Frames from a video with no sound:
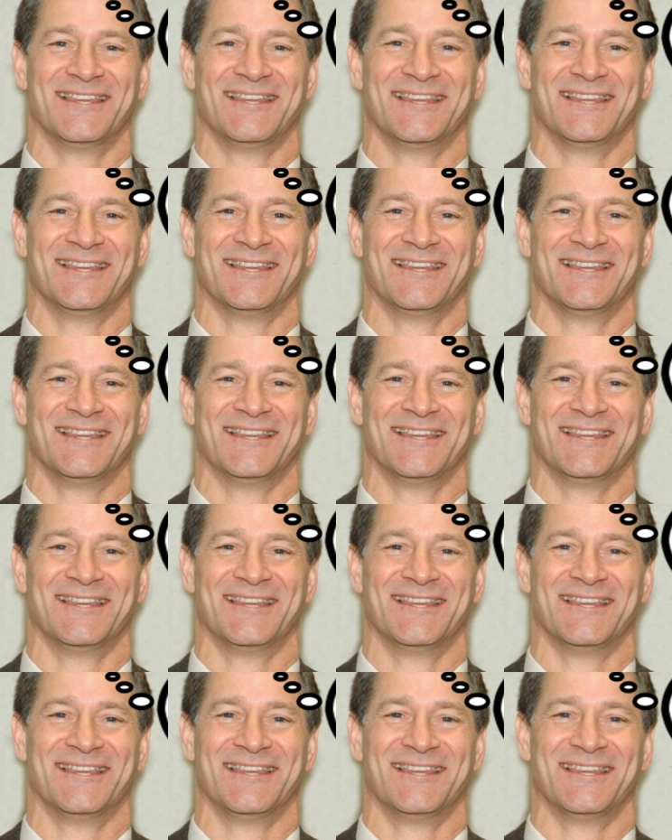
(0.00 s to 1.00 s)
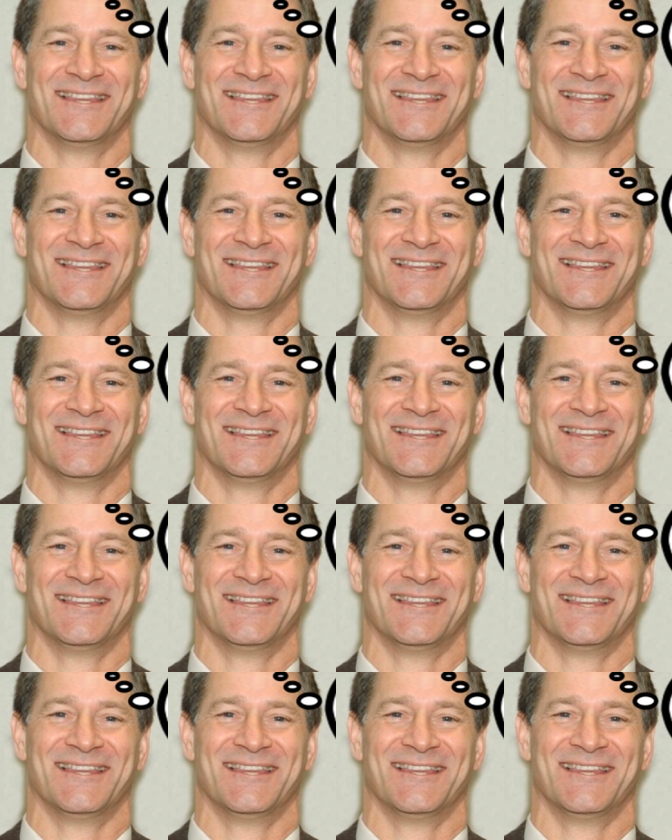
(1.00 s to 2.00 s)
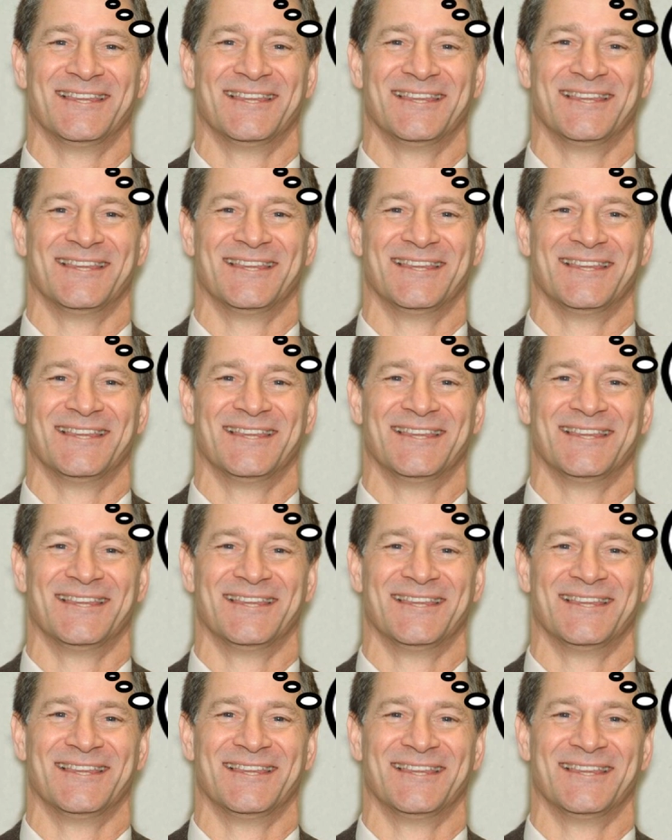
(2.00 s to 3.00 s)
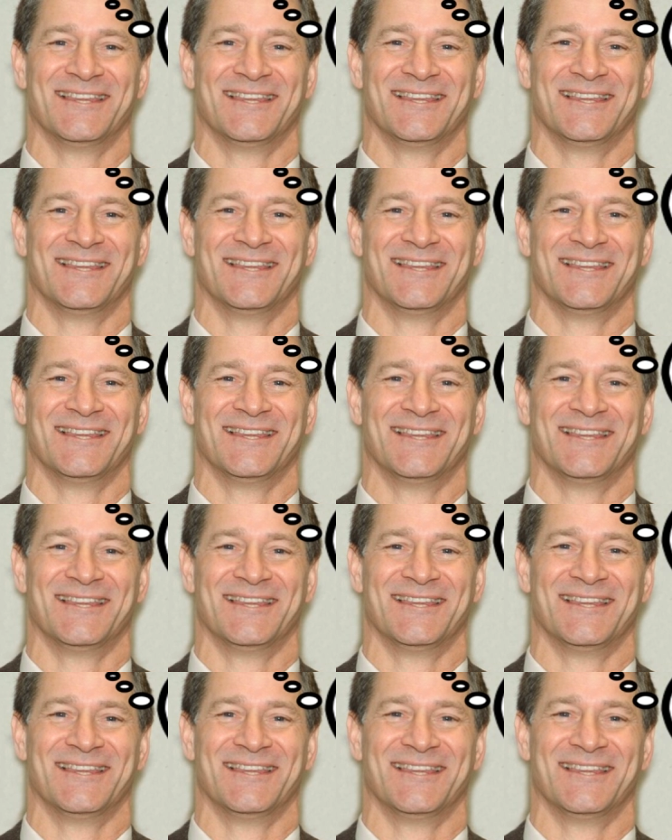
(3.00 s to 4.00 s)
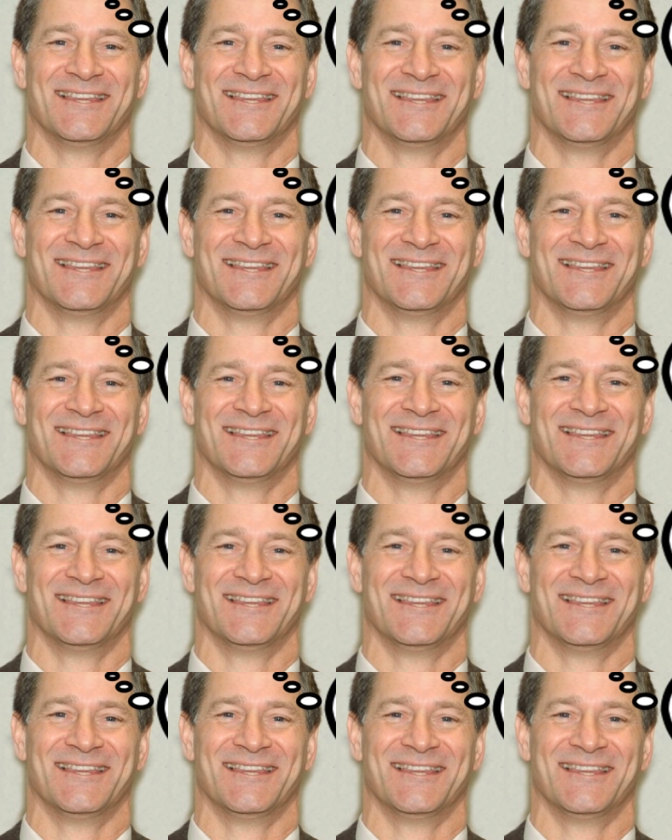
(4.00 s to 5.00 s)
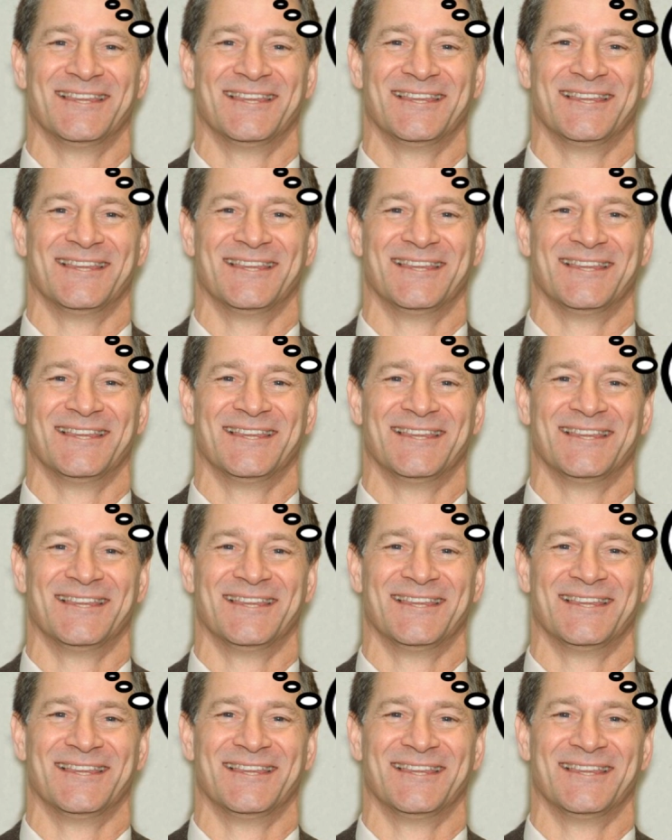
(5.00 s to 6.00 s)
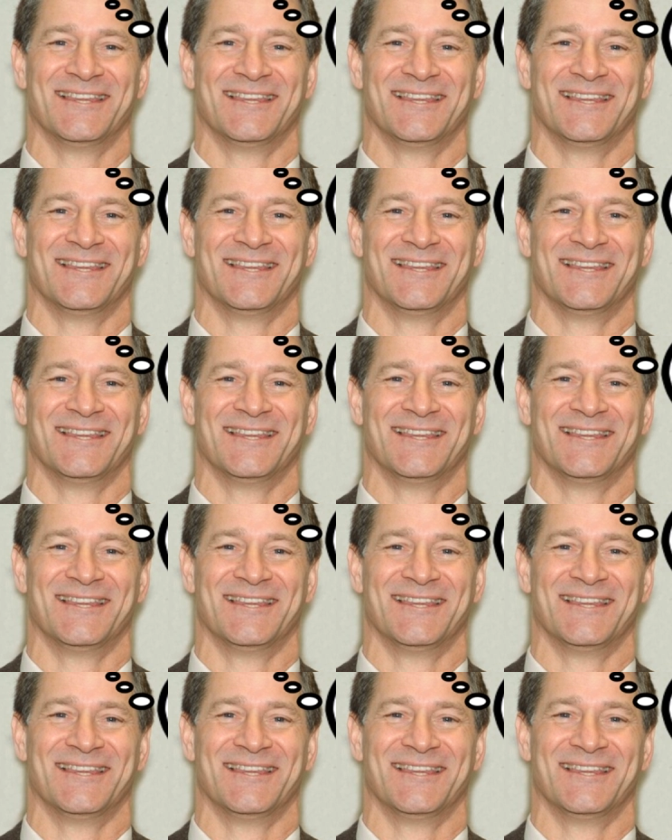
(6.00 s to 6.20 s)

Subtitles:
[no speech]